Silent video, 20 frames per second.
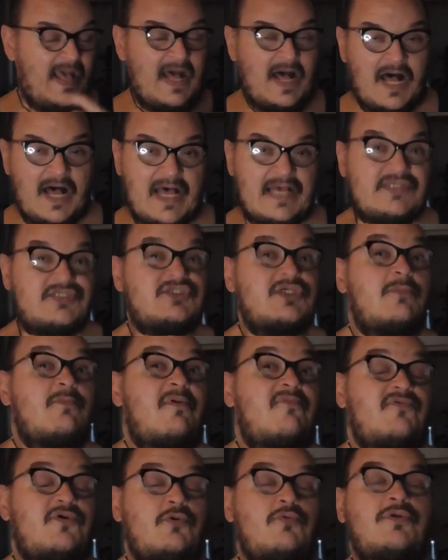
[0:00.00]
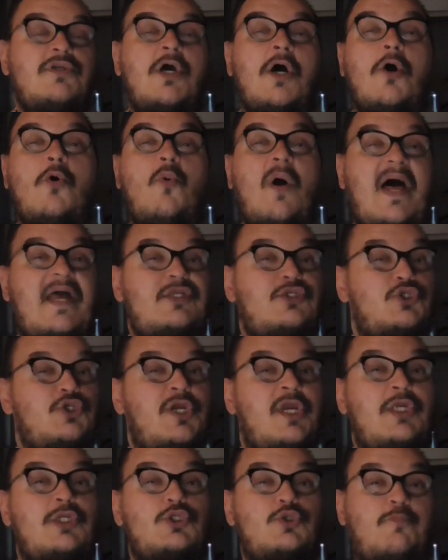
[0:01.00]
Uh, as some of you know, I
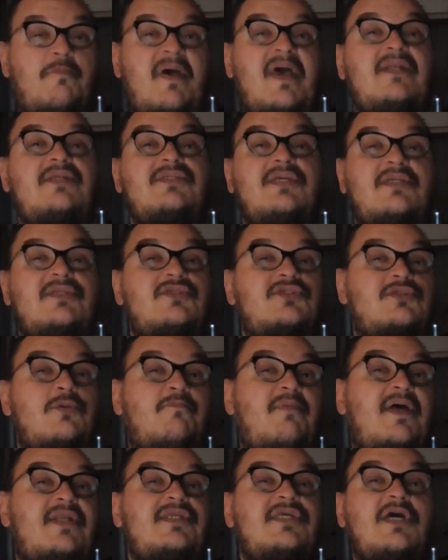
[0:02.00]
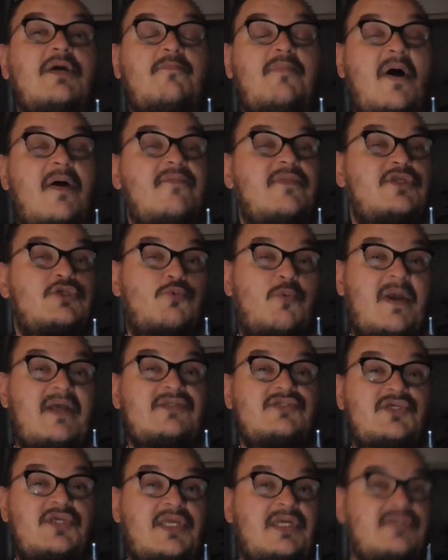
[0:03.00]
change pendants depending upon the
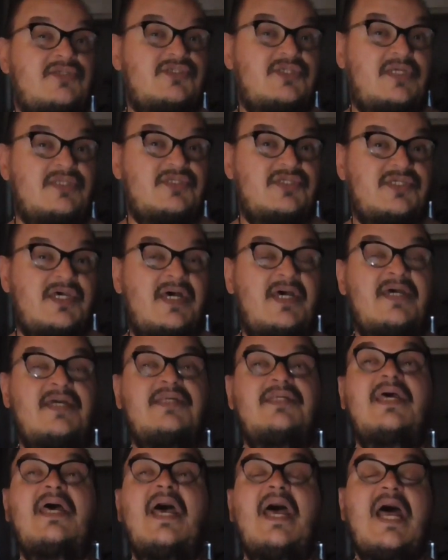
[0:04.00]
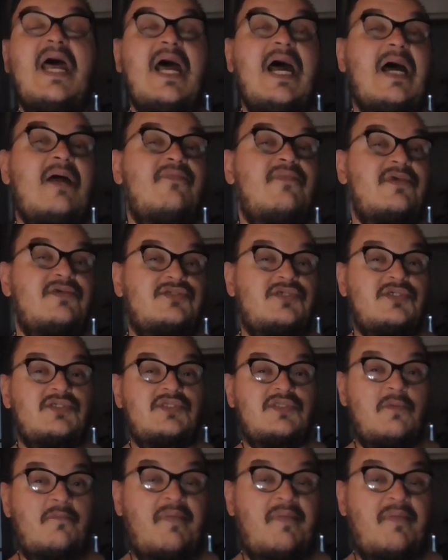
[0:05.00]
transiting sun sign, and this is the